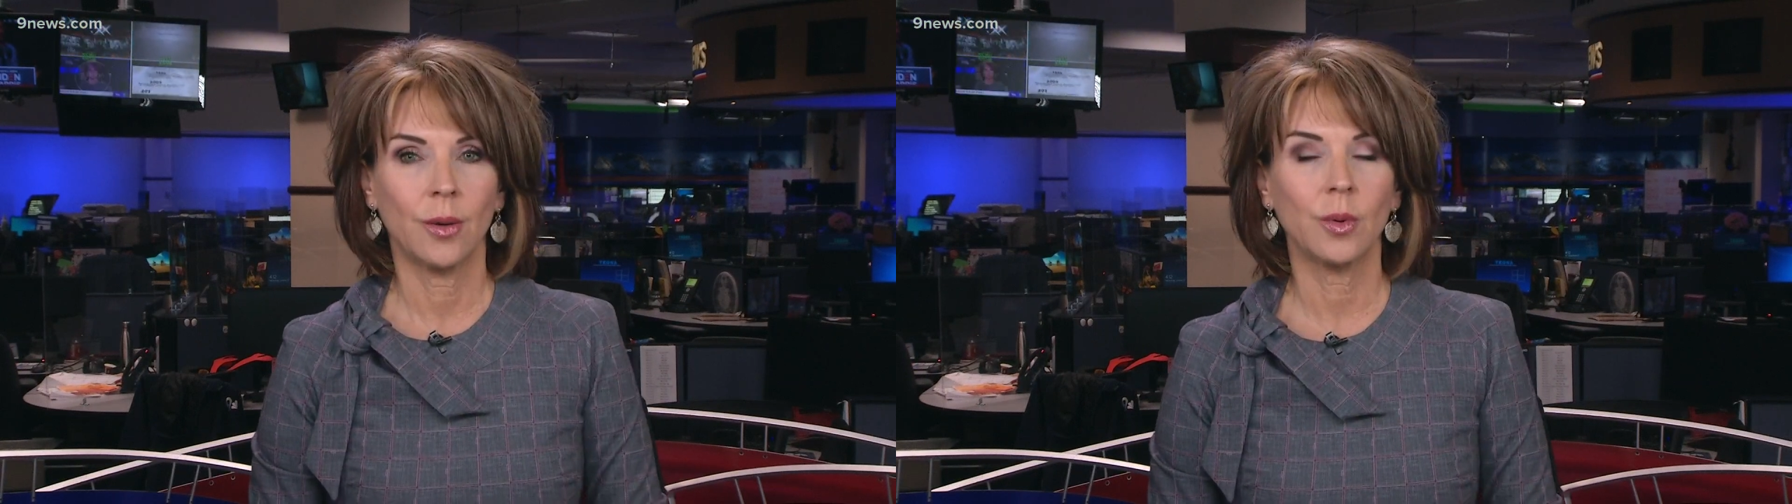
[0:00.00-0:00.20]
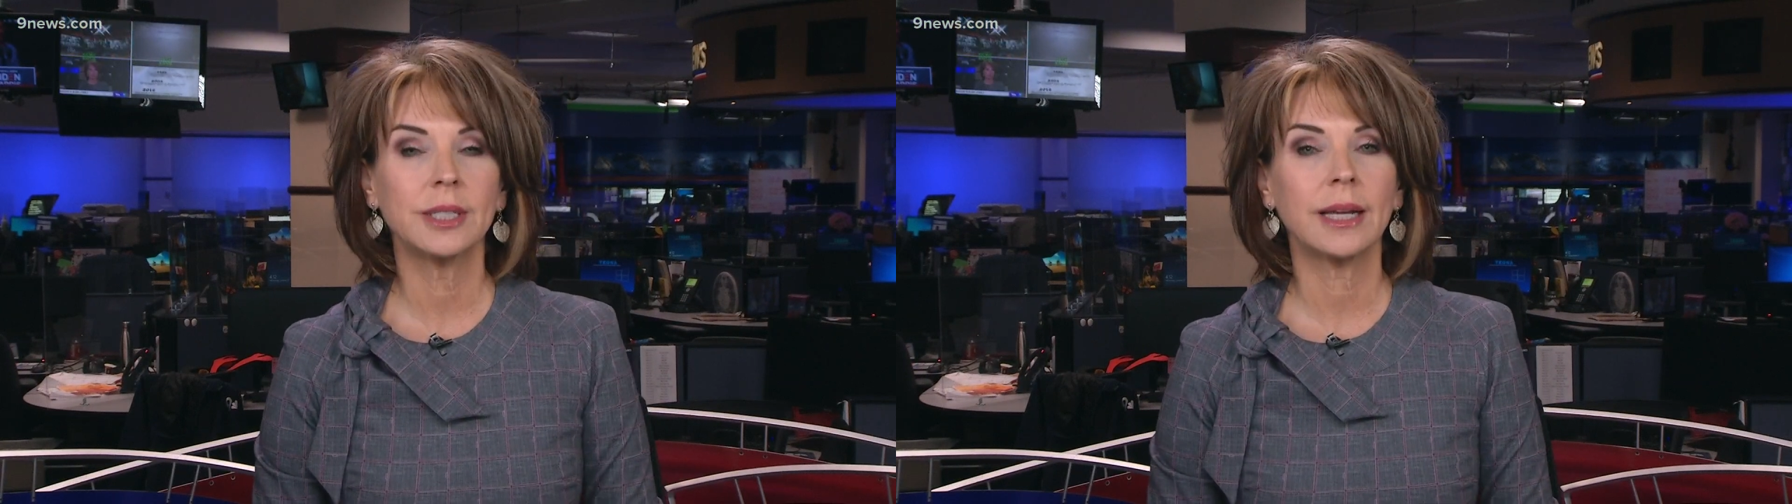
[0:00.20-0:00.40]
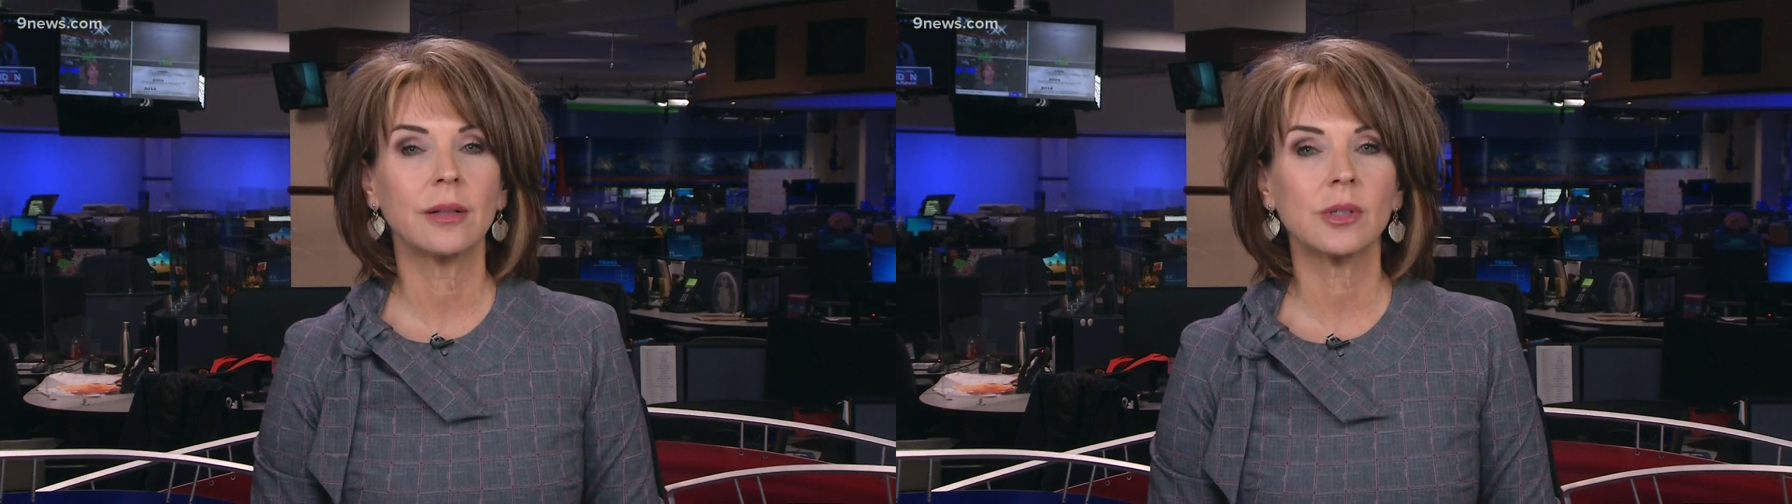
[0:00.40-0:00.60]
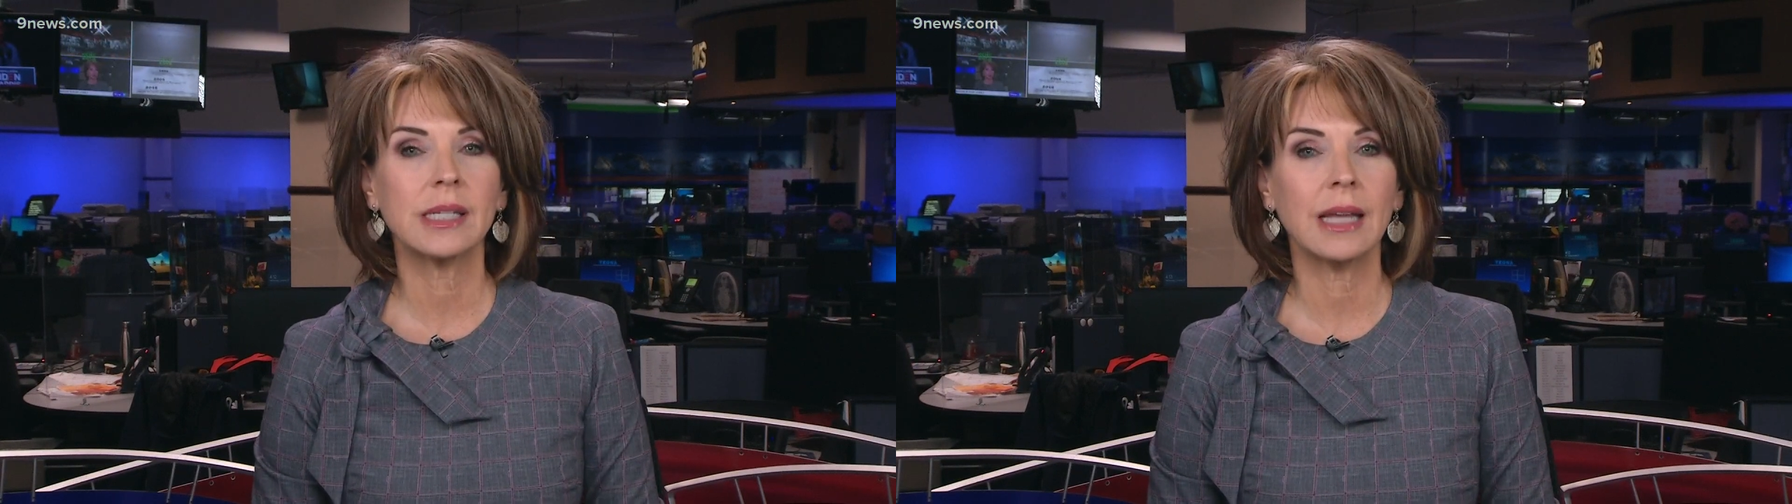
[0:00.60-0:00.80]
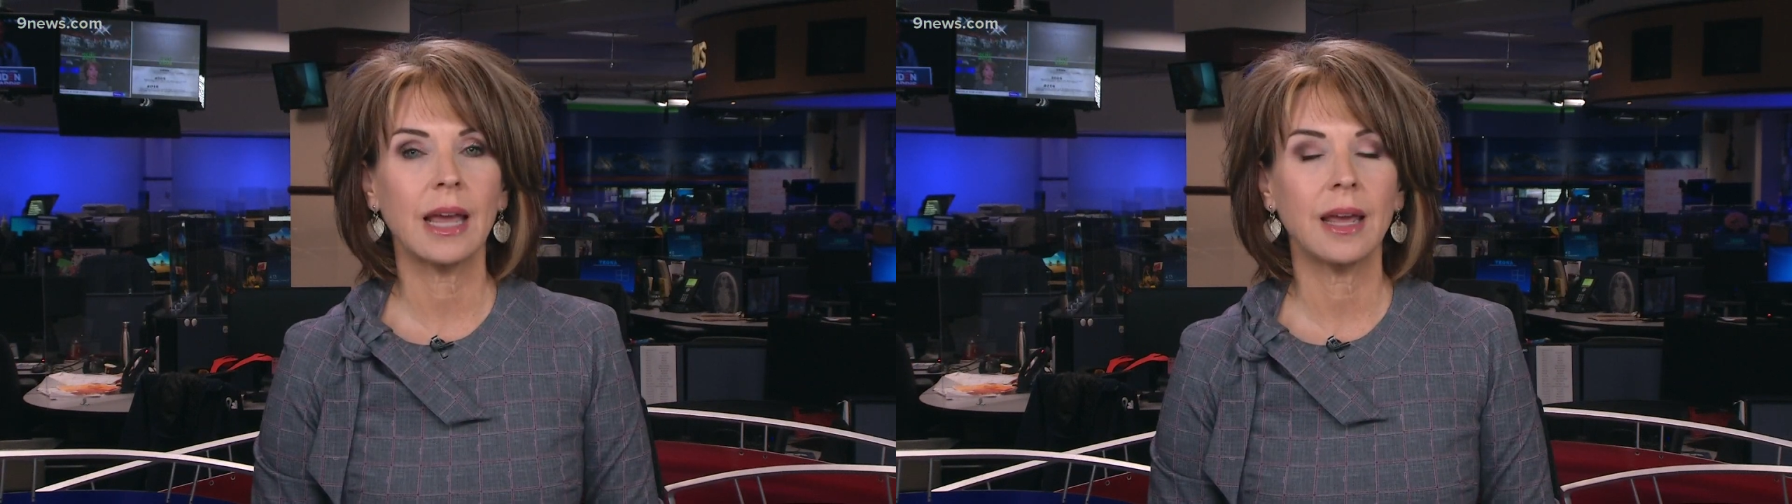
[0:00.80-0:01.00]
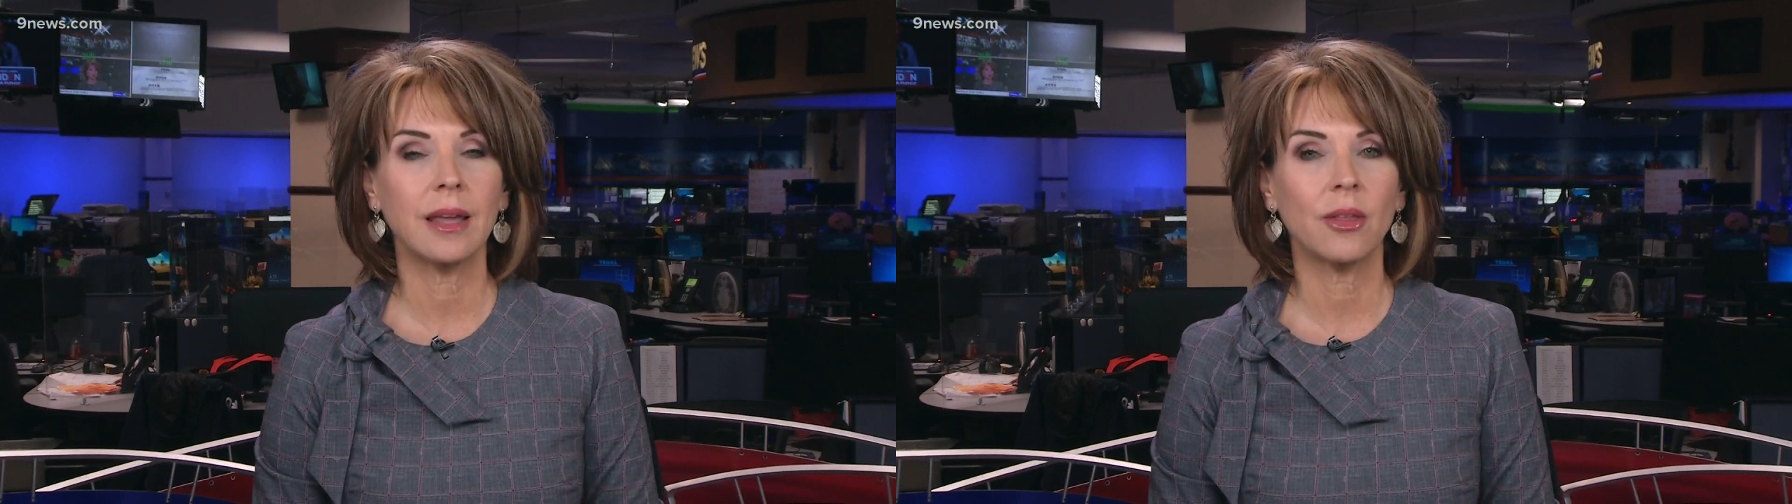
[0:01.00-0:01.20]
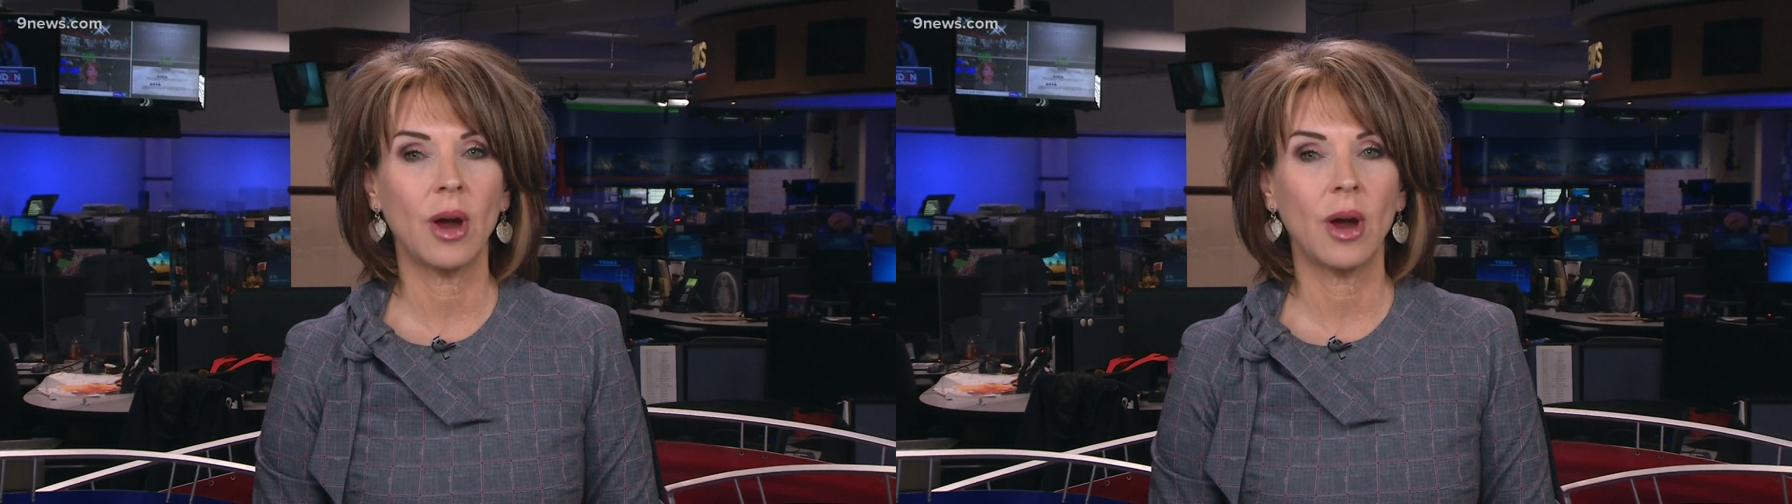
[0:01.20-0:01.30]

Retailers say they're